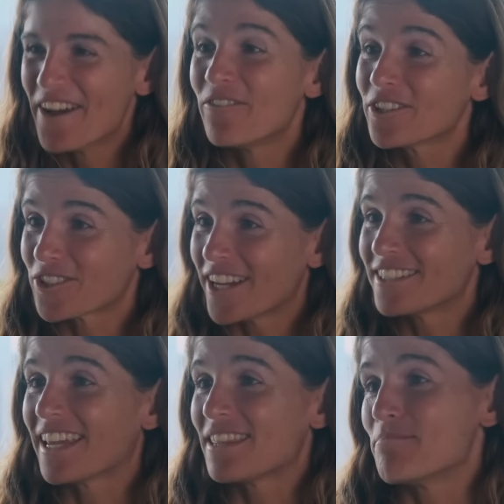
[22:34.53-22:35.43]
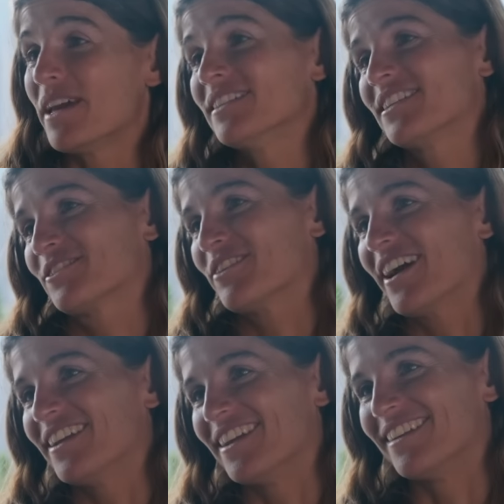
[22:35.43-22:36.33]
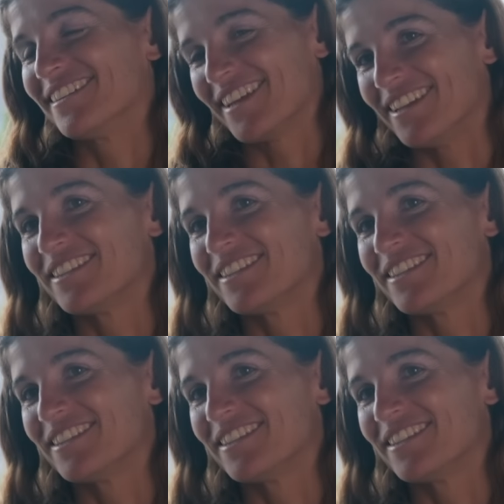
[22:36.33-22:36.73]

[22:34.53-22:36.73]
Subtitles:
We're trying to get the basics right, and